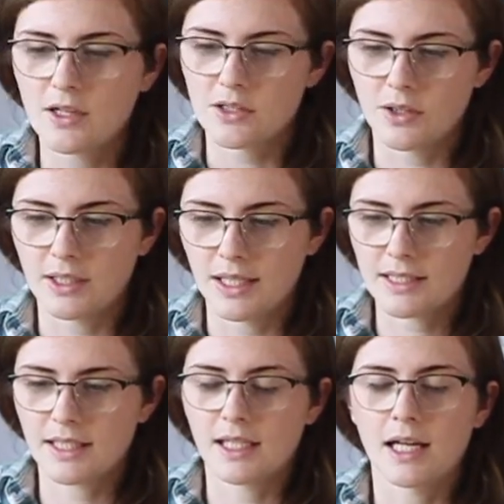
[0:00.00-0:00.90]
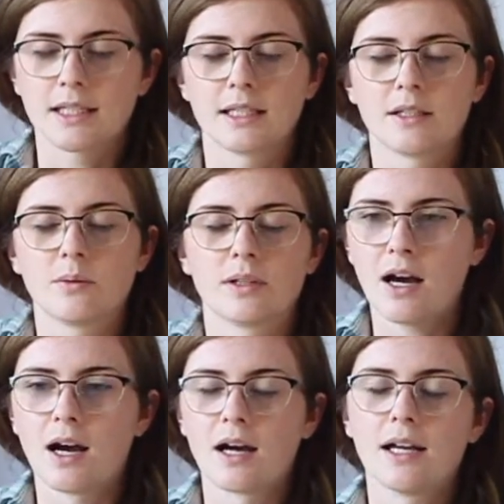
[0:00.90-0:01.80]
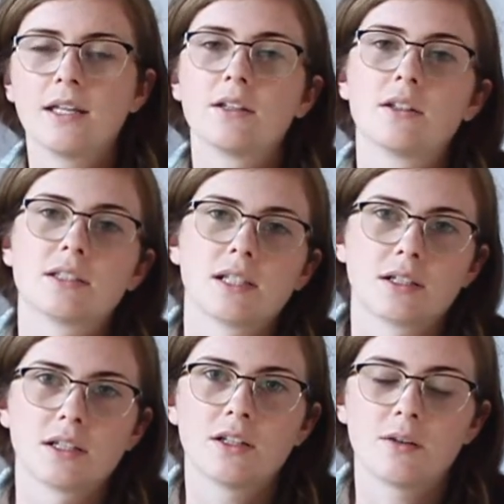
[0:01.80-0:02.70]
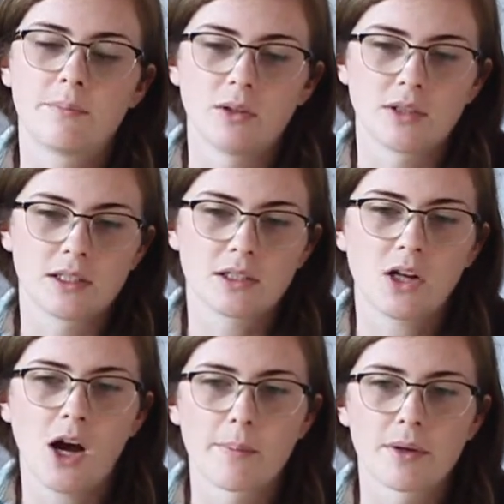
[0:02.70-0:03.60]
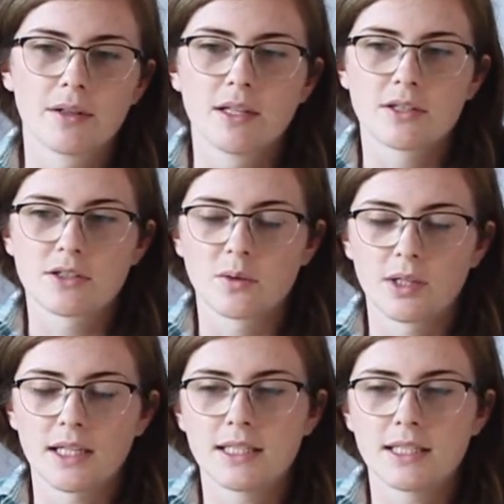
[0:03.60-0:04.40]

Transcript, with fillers: So the next thing I did was I started building the top. So what I